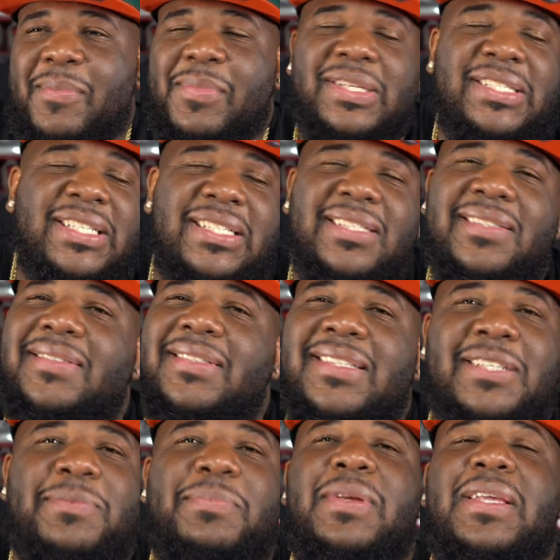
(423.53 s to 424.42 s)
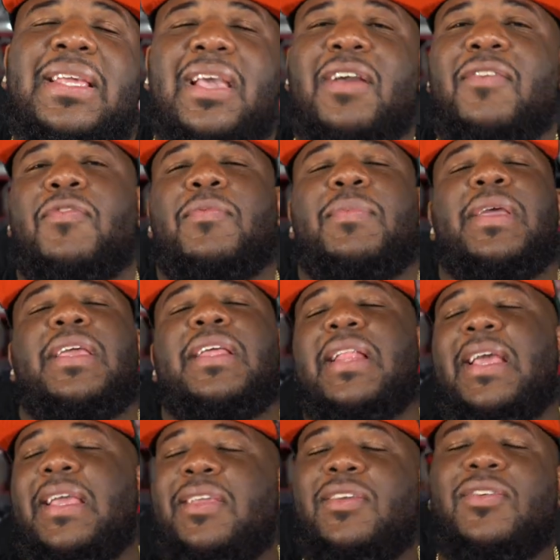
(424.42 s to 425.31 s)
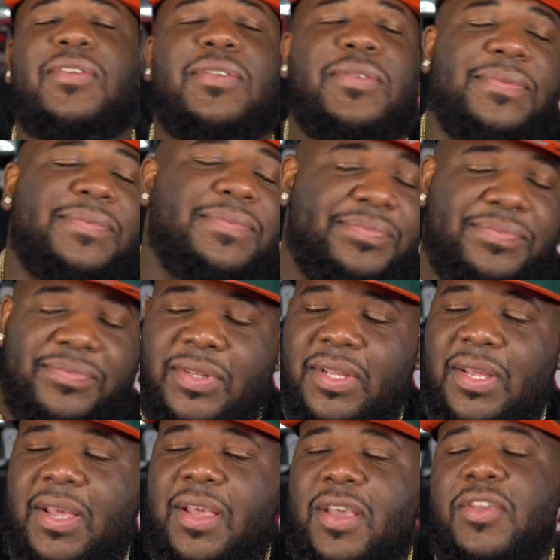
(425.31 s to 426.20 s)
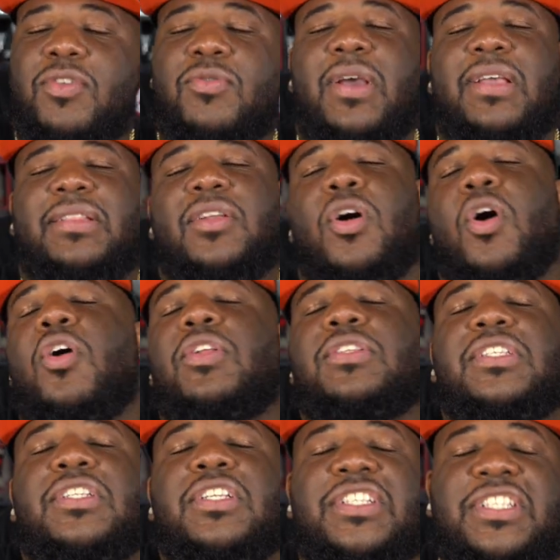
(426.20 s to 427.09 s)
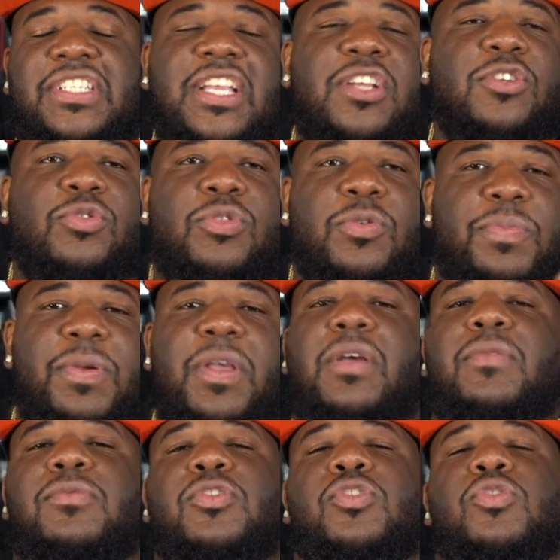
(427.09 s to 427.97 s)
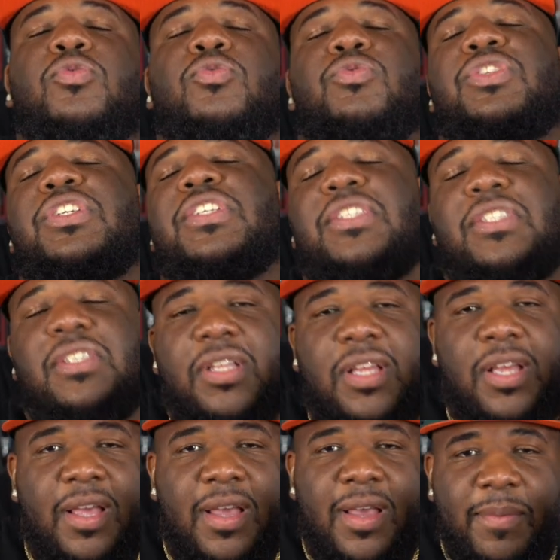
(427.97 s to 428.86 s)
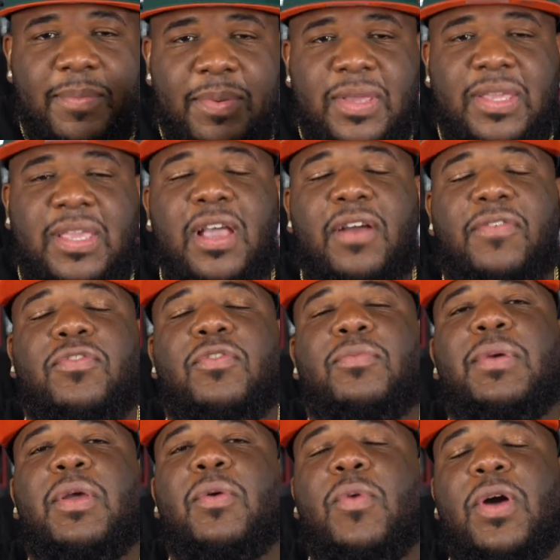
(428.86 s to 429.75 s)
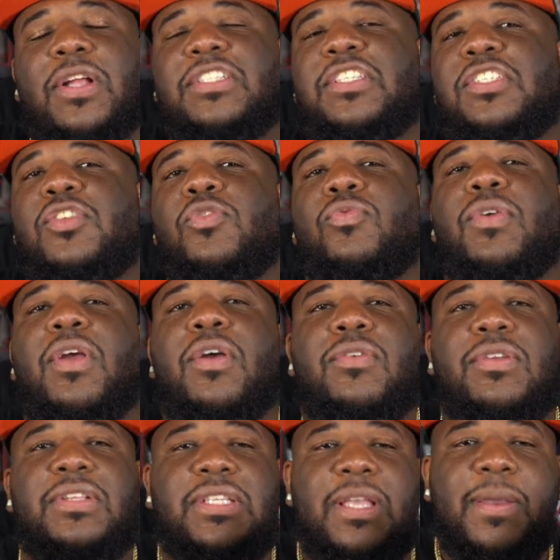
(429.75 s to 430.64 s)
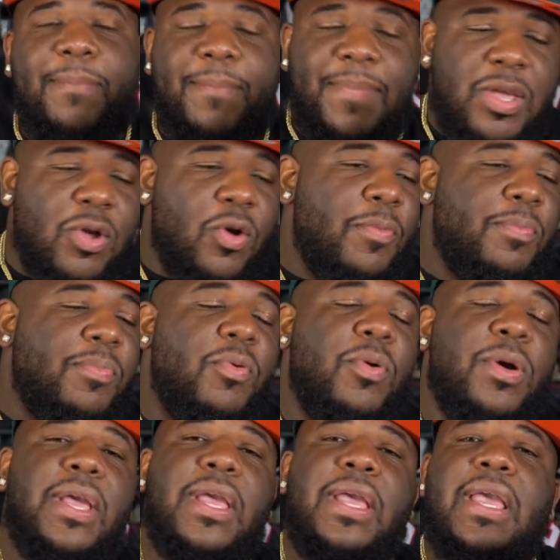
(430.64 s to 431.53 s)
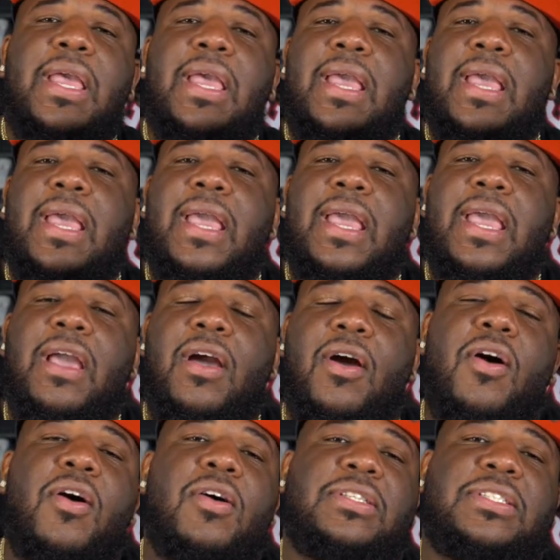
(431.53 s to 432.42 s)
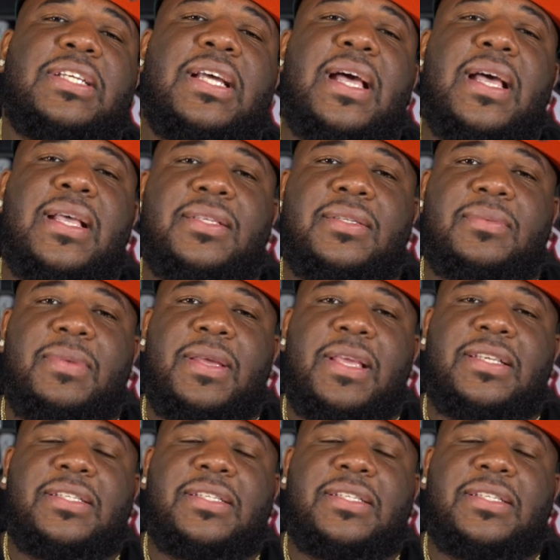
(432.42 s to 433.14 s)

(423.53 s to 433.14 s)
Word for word: But just just be careful, man. Like you know. You don't have to alter your schedule to pick up shoes. Just be careful, man. Watch your surroundings and be on point at all times, man.